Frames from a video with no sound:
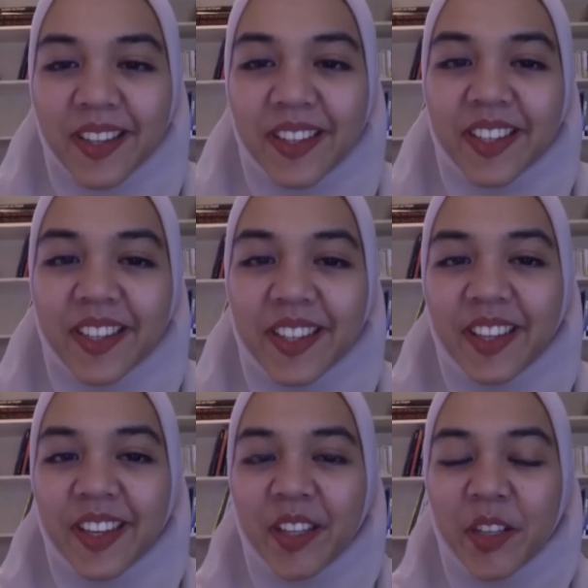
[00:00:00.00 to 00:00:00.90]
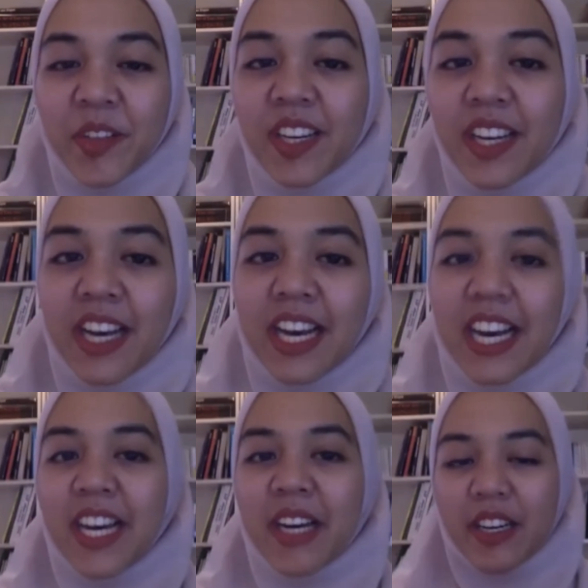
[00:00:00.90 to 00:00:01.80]
Uh, thank you.
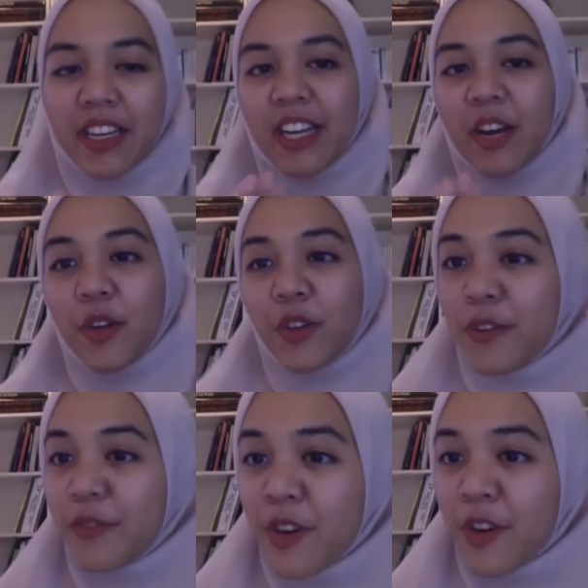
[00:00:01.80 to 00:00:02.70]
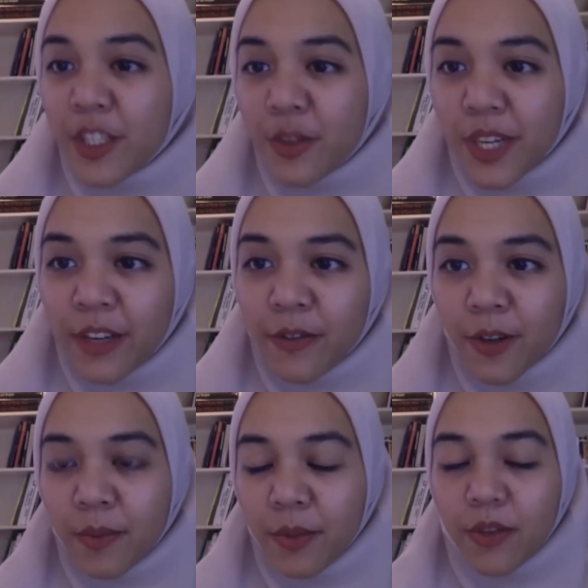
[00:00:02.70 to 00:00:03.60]
Uh, now you have graduated
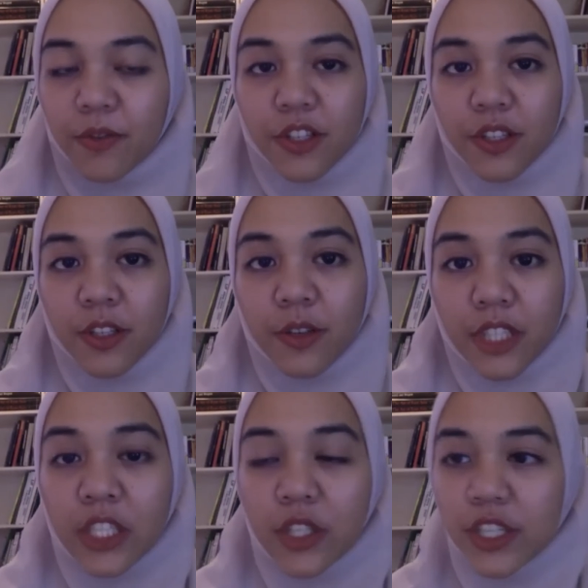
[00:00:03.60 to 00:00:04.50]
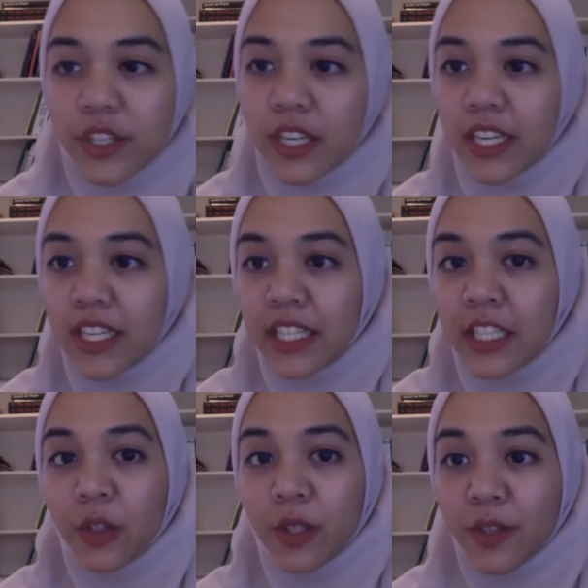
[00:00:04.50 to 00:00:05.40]
from University of Indonesia in
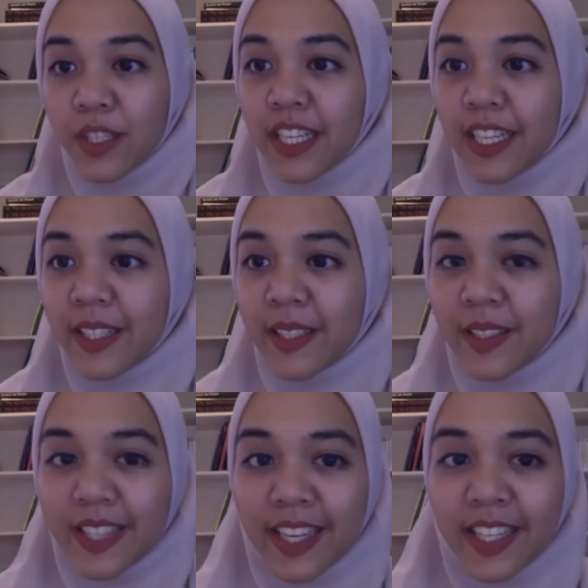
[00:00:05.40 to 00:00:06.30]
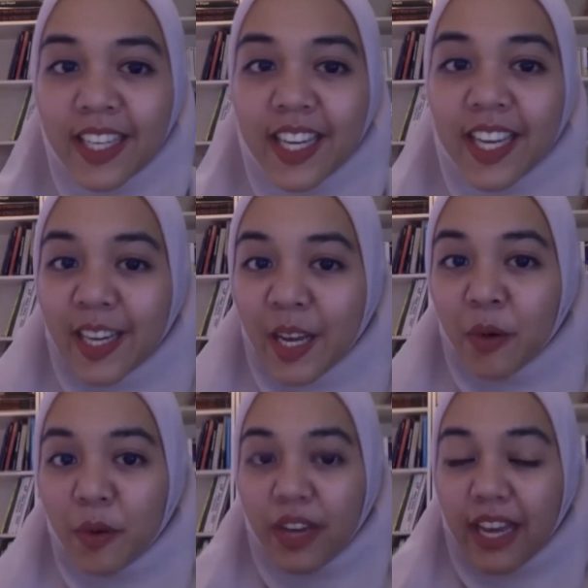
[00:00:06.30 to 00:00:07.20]
2010, and now yeah.